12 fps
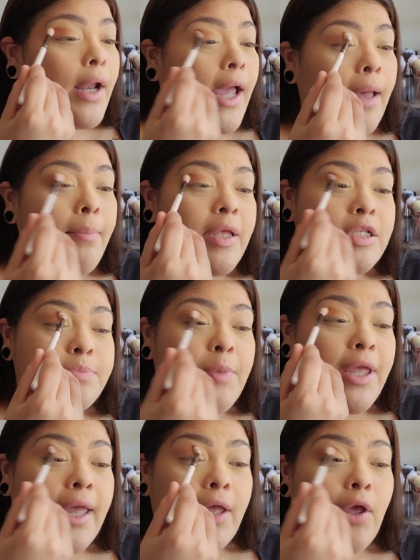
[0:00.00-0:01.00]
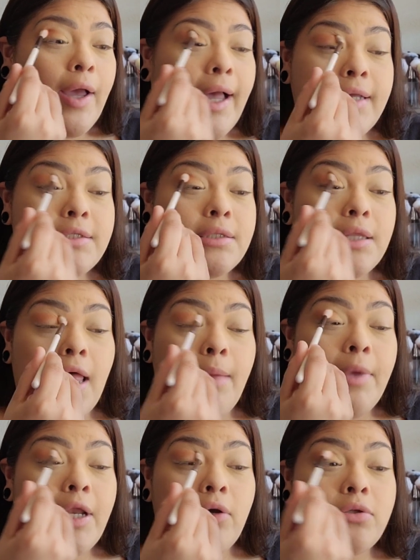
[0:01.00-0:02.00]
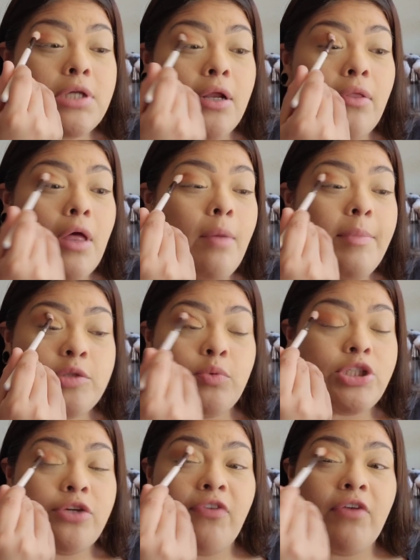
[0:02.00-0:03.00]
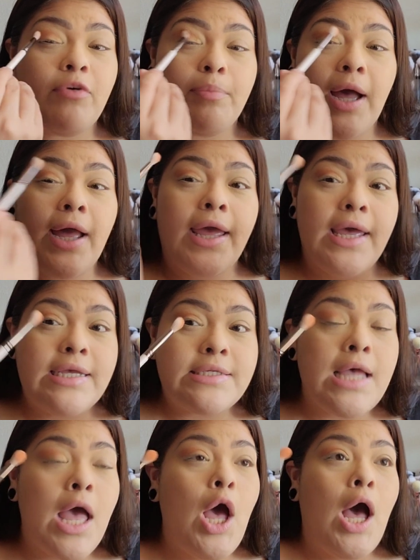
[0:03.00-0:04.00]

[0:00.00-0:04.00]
happens. But yeah, you guys, let me know down in the comments what your favorite pie is.